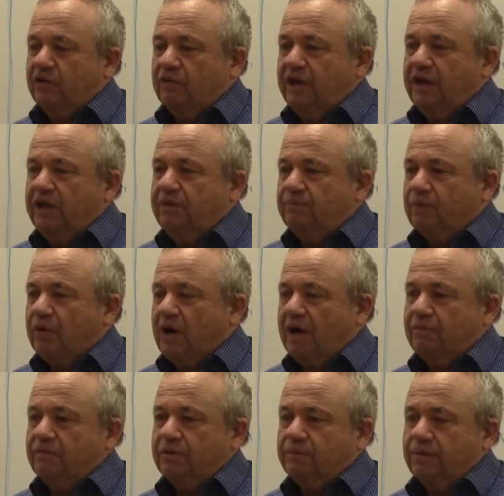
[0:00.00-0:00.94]
green
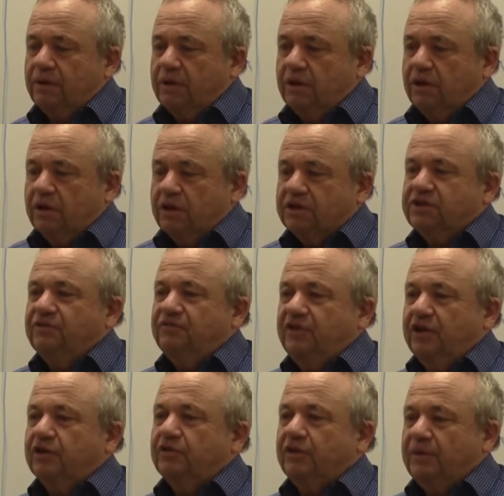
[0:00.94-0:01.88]
problem,
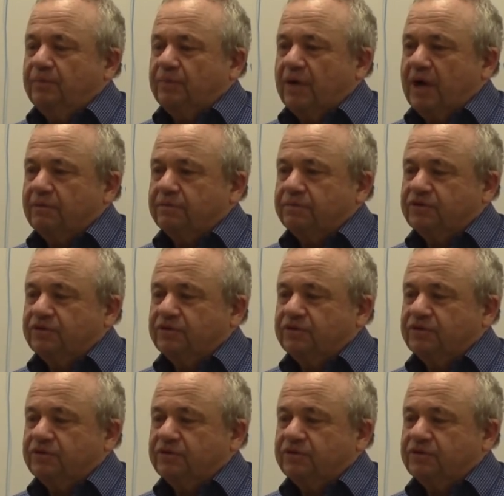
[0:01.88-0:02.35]
severe green problem.